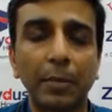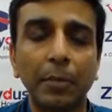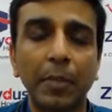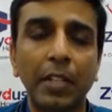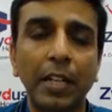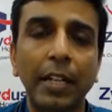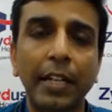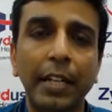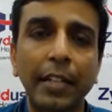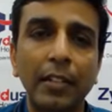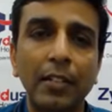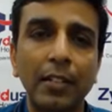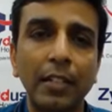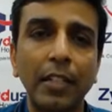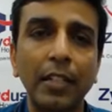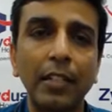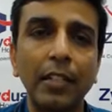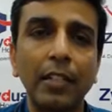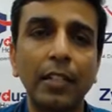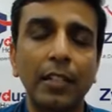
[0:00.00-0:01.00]
But I can
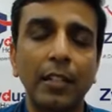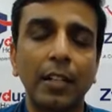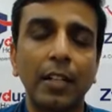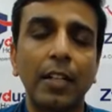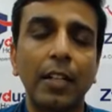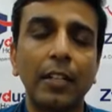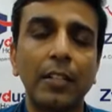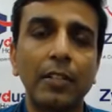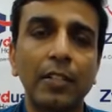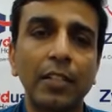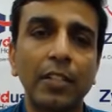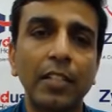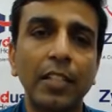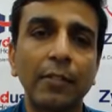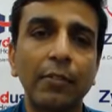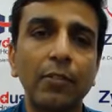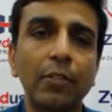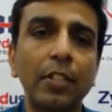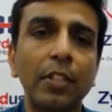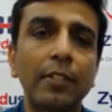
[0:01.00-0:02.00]
still just
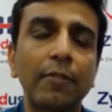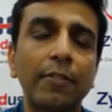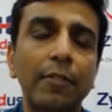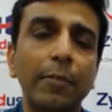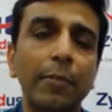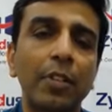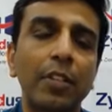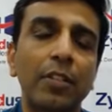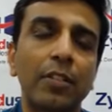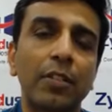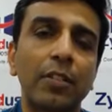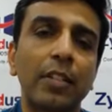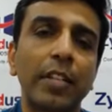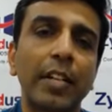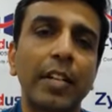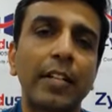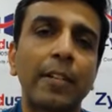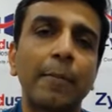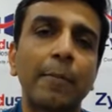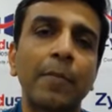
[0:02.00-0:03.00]
give you the information
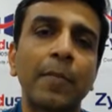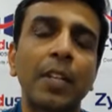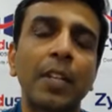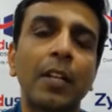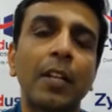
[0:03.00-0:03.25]
that